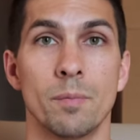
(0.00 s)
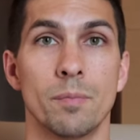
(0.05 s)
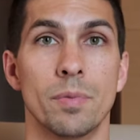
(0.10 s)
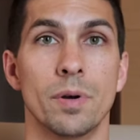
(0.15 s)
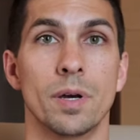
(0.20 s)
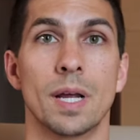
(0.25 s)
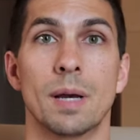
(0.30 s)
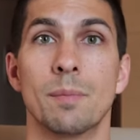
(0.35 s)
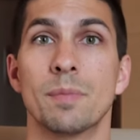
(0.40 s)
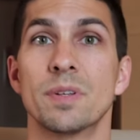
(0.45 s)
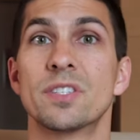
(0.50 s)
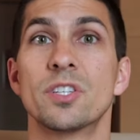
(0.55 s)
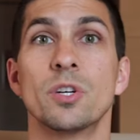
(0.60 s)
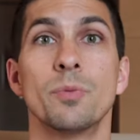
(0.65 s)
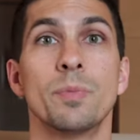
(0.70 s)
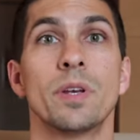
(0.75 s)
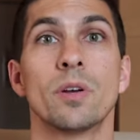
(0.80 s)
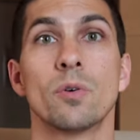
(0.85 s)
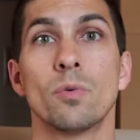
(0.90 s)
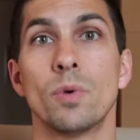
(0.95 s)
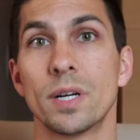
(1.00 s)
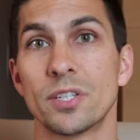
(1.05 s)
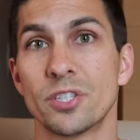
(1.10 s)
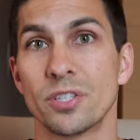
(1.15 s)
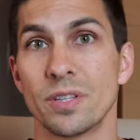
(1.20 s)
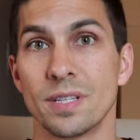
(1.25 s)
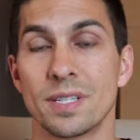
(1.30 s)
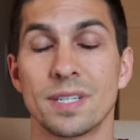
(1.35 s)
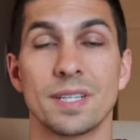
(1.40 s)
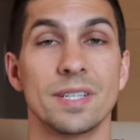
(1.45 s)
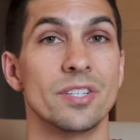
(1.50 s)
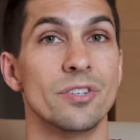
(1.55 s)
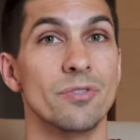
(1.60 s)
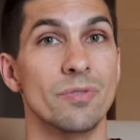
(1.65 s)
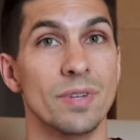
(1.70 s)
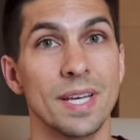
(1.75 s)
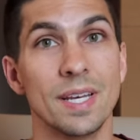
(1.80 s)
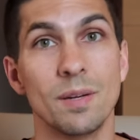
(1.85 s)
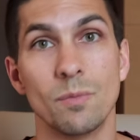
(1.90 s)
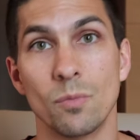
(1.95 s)
But I'm assuming you're watching this because you
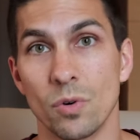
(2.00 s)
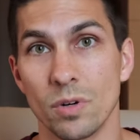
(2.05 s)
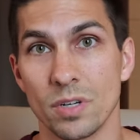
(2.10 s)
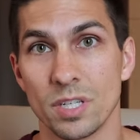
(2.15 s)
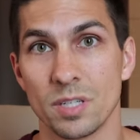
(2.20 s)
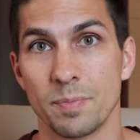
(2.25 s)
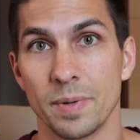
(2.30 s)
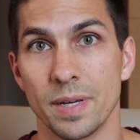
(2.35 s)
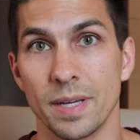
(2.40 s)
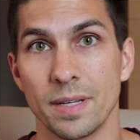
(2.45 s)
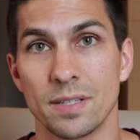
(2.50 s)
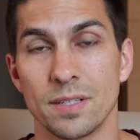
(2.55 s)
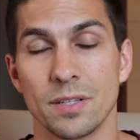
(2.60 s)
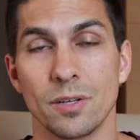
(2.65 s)
need more space,